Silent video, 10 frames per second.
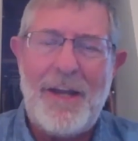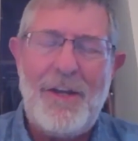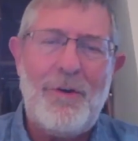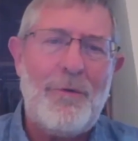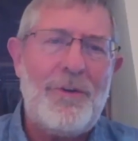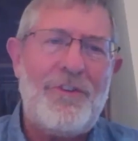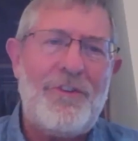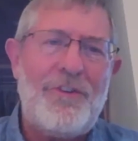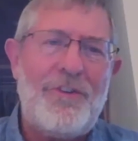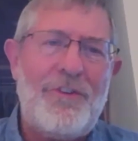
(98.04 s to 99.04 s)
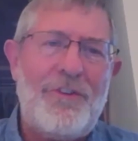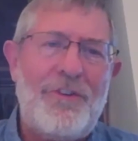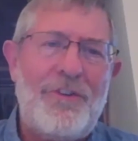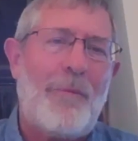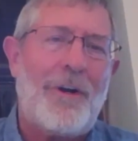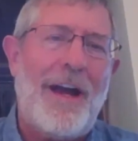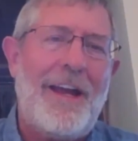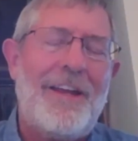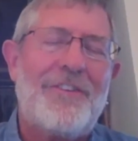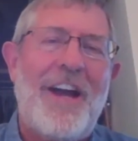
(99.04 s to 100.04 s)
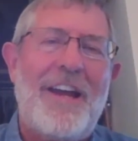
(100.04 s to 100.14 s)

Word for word: knew it was in Corinthians somewhere.